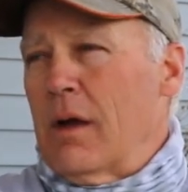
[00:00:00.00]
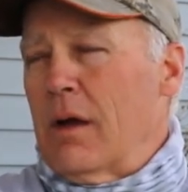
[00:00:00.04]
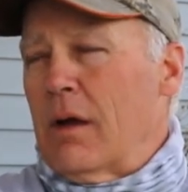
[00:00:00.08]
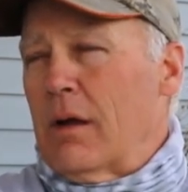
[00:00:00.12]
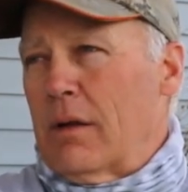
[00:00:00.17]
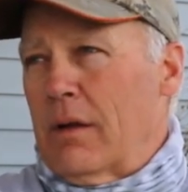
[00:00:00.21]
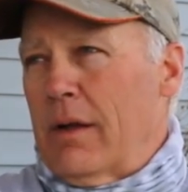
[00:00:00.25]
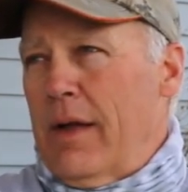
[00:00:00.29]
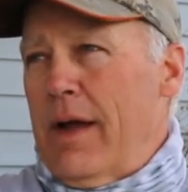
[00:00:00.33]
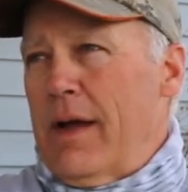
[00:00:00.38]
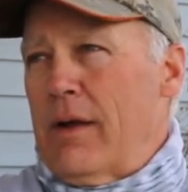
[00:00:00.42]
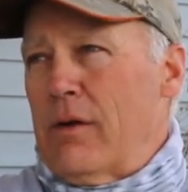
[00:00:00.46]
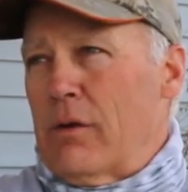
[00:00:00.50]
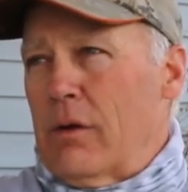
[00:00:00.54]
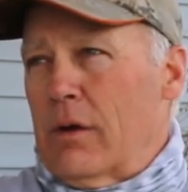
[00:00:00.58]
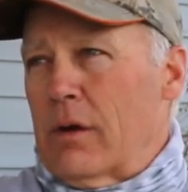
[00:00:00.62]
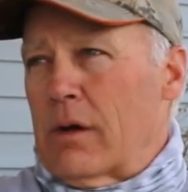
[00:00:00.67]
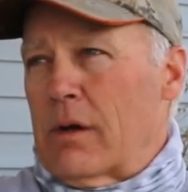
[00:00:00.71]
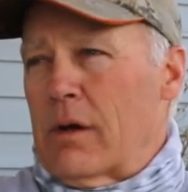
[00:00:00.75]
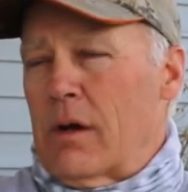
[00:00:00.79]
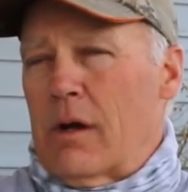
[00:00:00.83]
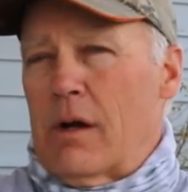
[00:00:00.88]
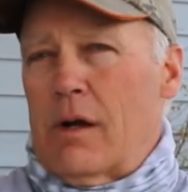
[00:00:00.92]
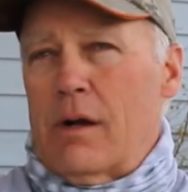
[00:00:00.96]
Lander
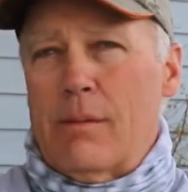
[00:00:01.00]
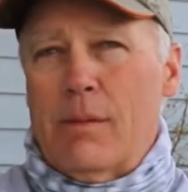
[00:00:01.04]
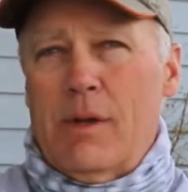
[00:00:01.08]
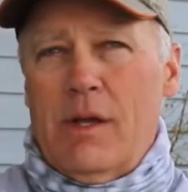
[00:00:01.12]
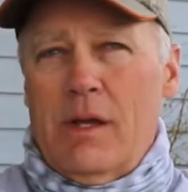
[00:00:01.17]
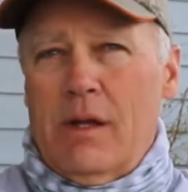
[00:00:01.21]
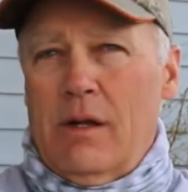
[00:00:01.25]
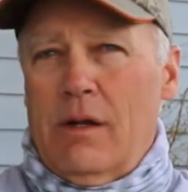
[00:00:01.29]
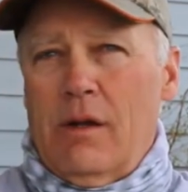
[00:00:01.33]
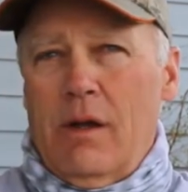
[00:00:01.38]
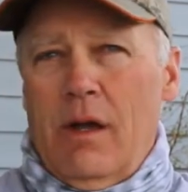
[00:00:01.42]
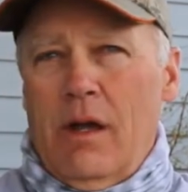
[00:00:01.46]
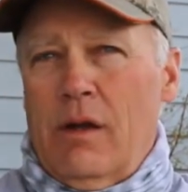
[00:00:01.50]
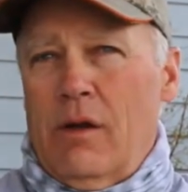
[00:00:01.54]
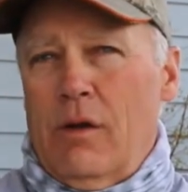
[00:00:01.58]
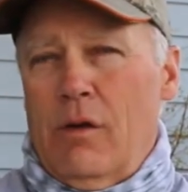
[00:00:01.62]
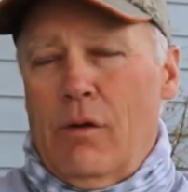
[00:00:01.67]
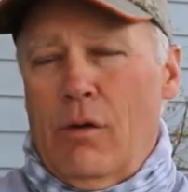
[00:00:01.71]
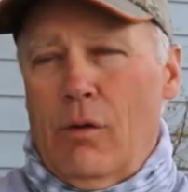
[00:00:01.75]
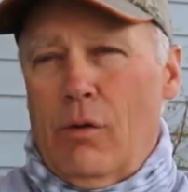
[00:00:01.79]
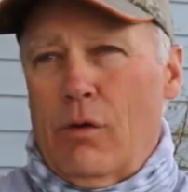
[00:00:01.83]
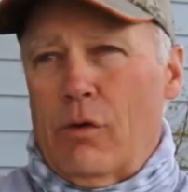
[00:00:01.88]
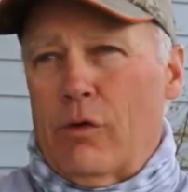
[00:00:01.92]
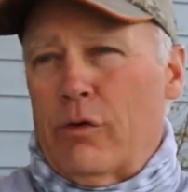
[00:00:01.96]
economy,
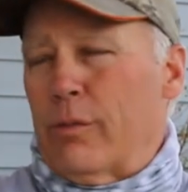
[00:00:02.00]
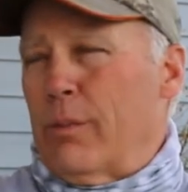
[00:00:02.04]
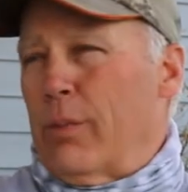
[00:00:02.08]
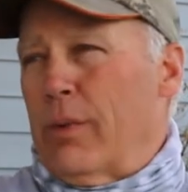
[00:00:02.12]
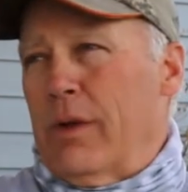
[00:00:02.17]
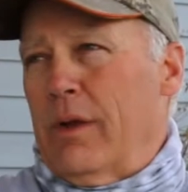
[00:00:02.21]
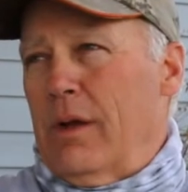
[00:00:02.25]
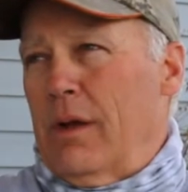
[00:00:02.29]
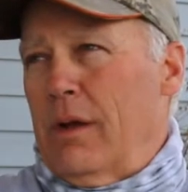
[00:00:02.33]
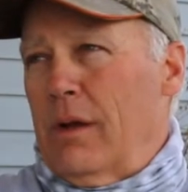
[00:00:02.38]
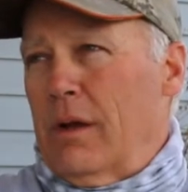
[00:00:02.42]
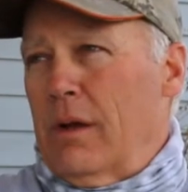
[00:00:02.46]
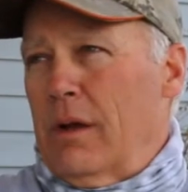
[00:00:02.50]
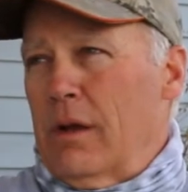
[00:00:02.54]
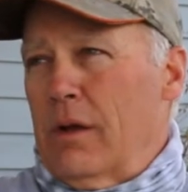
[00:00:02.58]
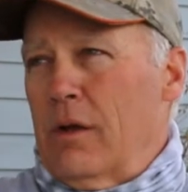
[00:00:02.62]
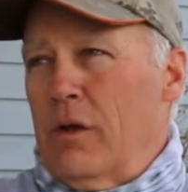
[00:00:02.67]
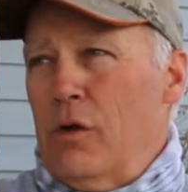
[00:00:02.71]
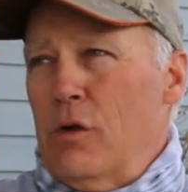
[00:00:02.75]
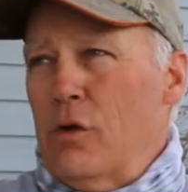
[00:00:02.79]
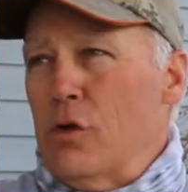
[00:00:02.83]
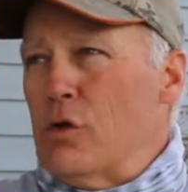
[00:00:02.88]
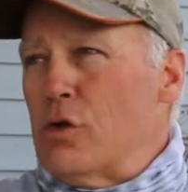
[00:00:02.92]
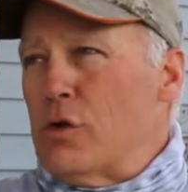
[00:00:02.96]
and NOLS played a
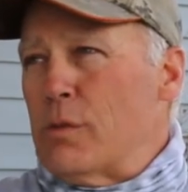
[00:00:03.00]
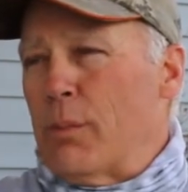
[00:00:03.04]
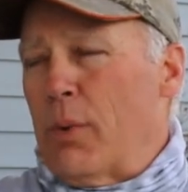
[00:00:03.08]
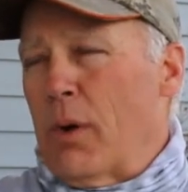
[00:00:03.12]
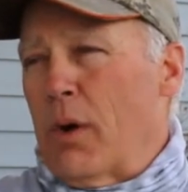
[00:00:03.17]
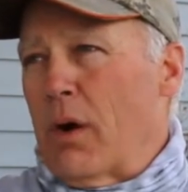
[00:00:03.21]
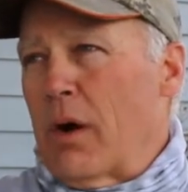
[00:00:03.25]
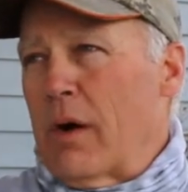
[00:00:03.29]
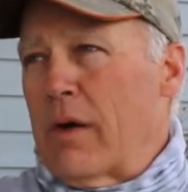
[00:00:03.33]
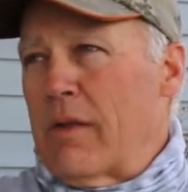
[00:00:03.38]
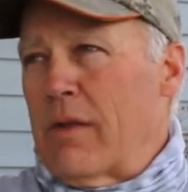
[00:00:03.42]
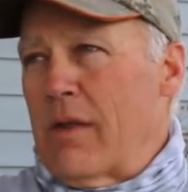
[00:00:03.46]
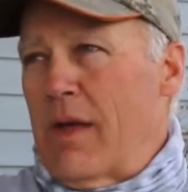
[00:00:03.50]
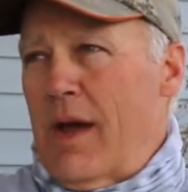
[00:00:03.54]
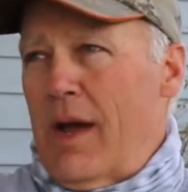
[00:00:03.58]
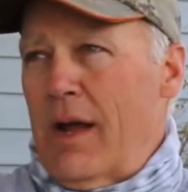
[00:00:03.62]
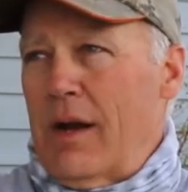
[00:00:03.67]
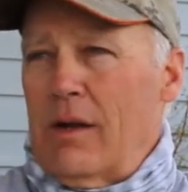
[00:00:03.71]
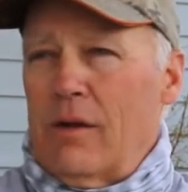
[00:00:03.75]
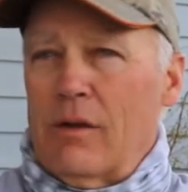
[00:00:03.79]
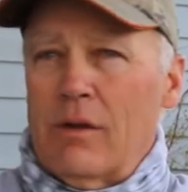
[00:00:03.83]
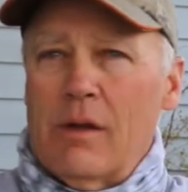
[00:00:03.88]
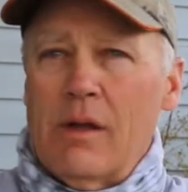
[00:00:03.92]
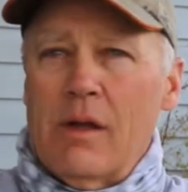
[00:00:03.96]
huge part of
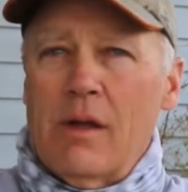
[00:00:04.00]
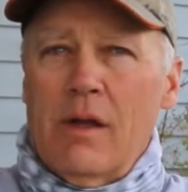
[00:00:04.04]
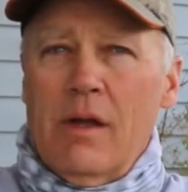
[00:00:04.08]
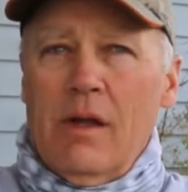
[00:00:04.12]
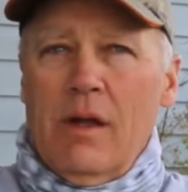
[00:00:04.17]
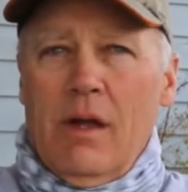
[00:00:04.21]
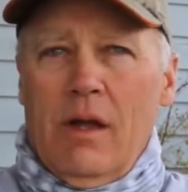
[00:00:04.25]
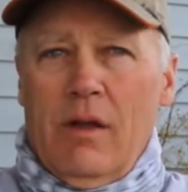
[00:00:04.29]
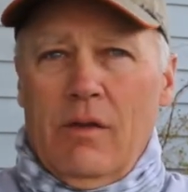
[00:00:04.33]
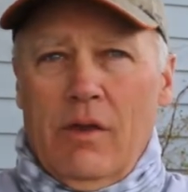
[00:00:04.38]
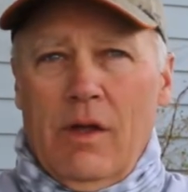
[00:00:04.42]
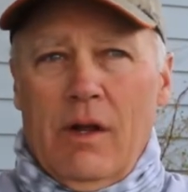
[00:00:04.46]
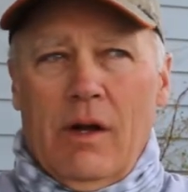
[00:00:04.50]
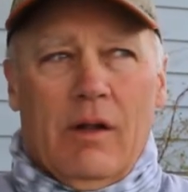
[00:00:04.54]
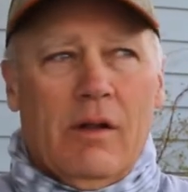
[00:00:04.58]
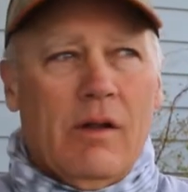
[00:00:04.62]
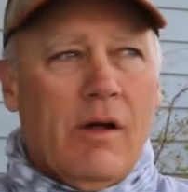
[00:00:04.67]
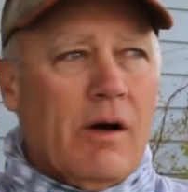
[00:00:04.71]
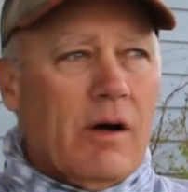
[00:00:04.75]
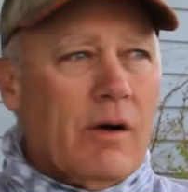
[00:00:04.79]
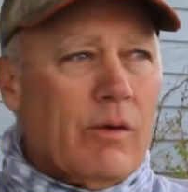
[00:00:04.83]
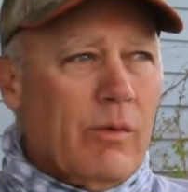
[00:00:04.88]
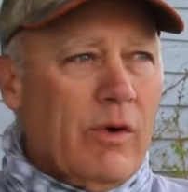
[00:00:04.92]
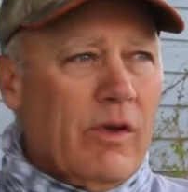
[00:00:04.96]
that. And then
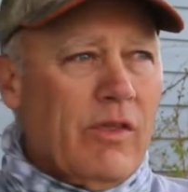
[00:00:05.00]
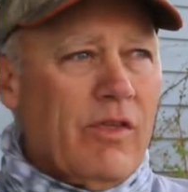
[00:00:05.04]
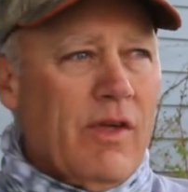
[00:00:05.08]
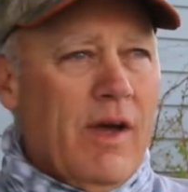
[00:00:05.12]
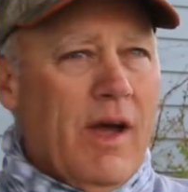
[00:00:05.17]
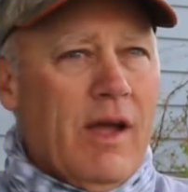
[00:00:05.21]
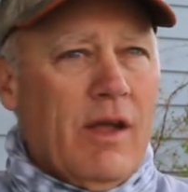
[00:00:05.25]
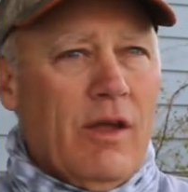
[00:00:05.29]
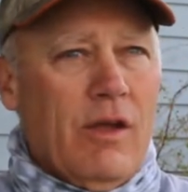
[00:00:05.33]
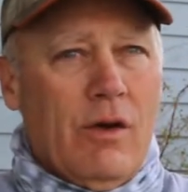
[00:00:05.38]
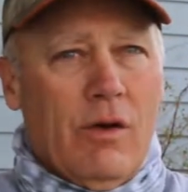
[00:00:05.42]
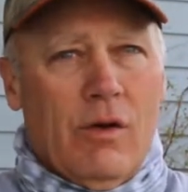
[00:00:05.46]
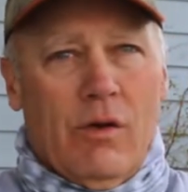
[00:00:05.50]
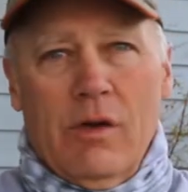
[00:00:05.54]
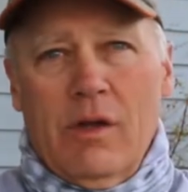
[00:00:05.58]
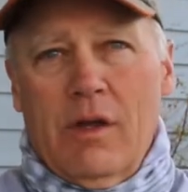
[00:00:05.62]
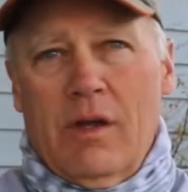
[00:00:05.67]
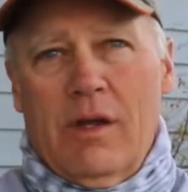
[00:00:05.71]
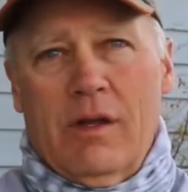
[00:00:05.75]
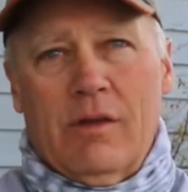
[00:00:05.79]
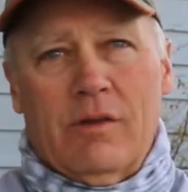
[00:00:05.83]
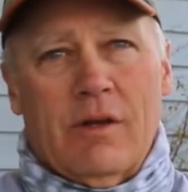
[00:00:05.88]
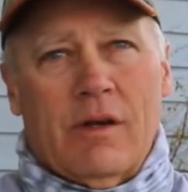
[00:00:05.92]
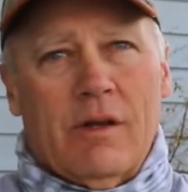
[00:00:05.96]
along with that, you know, you
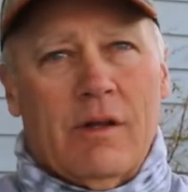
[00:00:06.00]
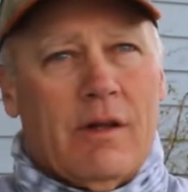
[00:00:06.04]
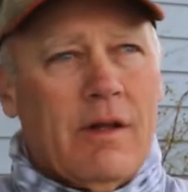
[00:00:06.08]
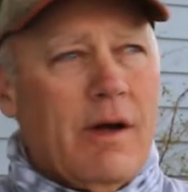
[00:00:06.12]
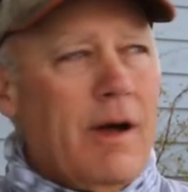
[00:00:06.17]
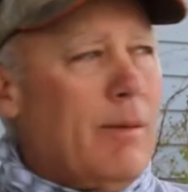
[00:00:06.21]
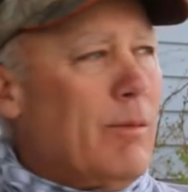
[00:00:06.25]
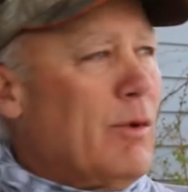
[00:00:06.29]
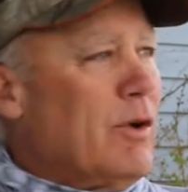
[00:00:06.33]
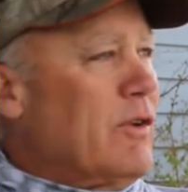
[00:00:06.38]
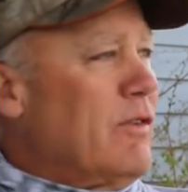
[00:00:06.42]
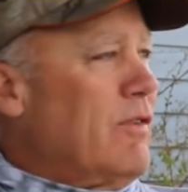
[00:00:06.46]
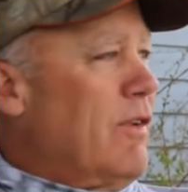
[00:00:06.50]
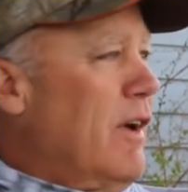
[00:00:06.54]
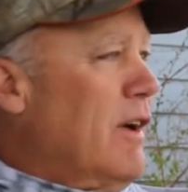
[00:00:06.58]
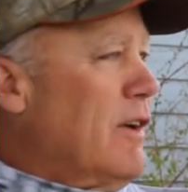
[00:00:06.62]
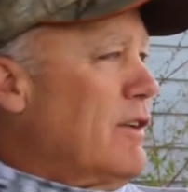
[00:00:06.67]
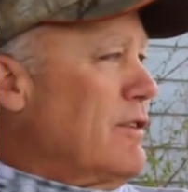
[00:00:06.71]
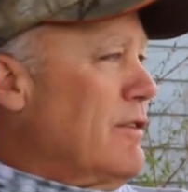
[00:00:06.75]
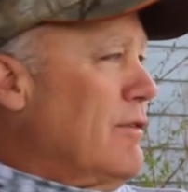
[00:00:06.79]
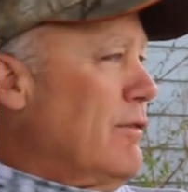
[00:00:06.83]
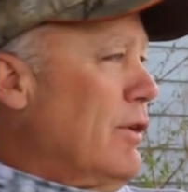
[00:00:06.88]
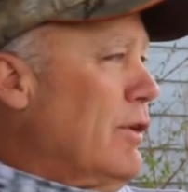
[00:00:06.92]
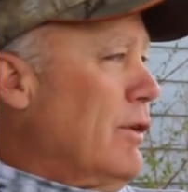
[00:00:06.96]
get the Climbers
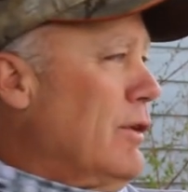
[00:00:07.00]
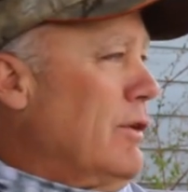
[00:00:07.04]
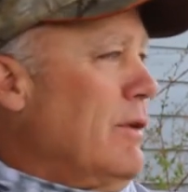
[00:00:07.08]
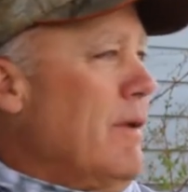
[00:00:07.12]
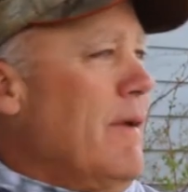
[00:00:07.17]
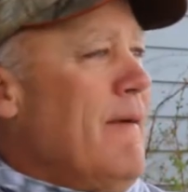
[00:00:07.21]
Festival.